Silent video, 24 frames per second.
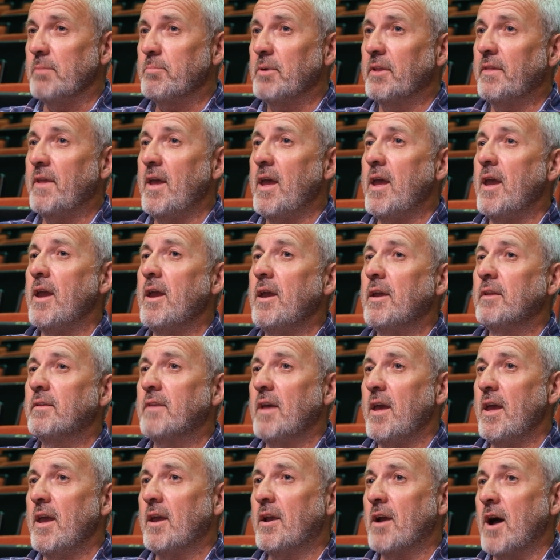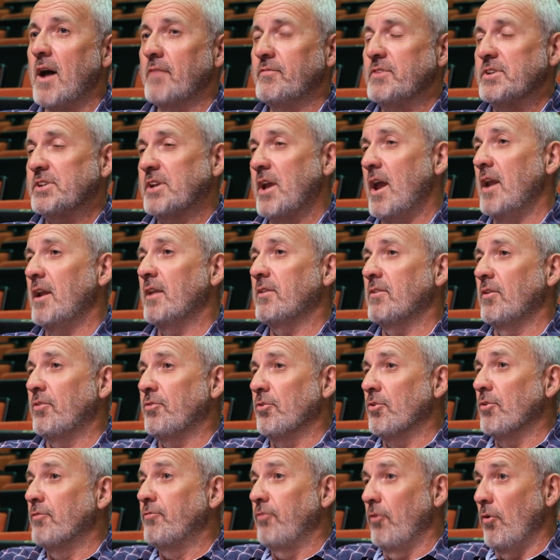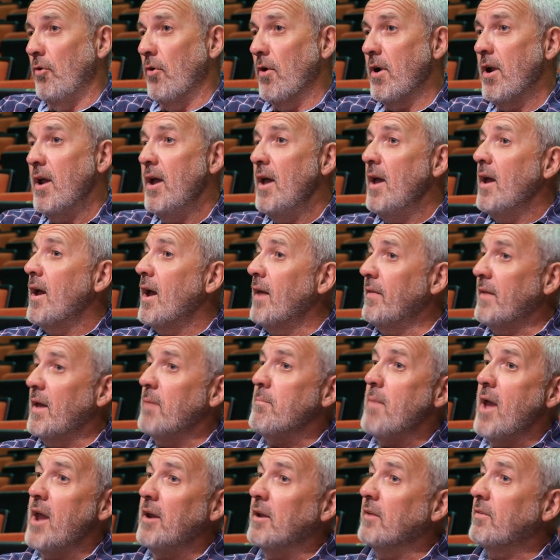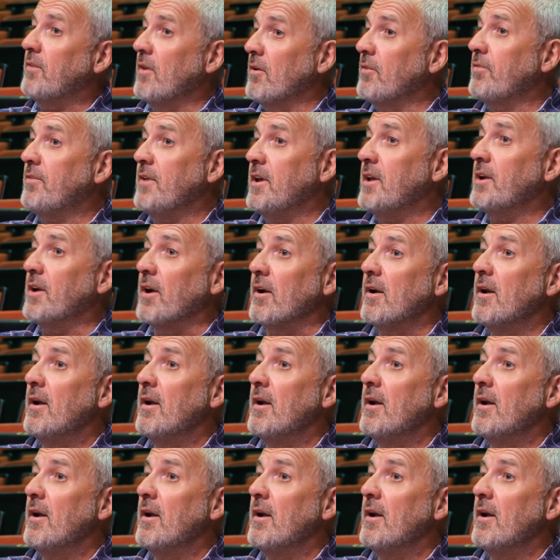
But they confiscated the third floor and they made it their theatre.